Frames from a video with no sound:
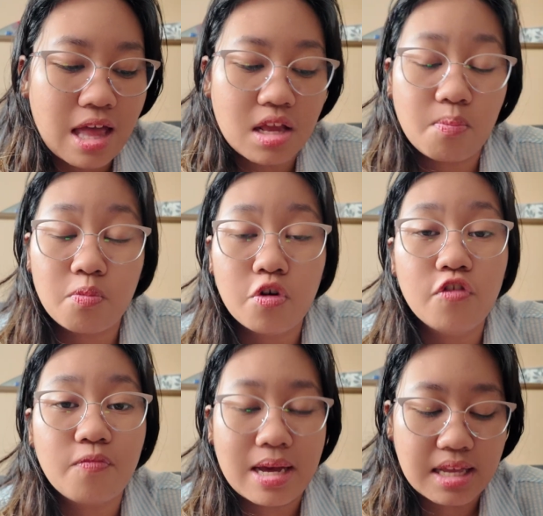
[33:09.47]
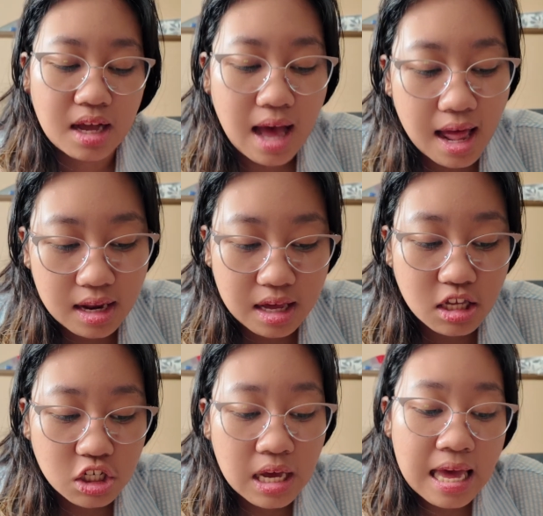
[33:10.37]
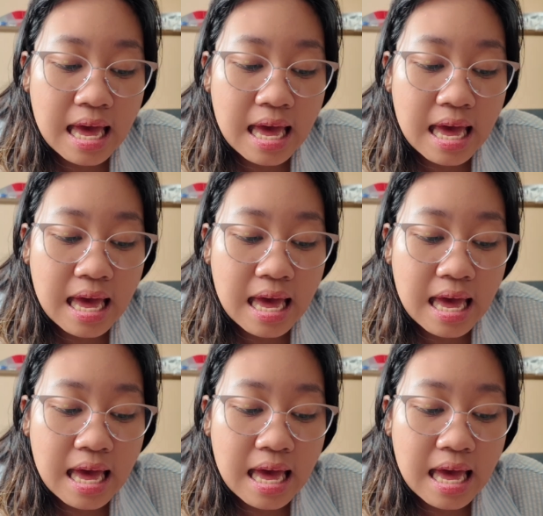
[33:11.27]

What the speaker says: and approved by the college,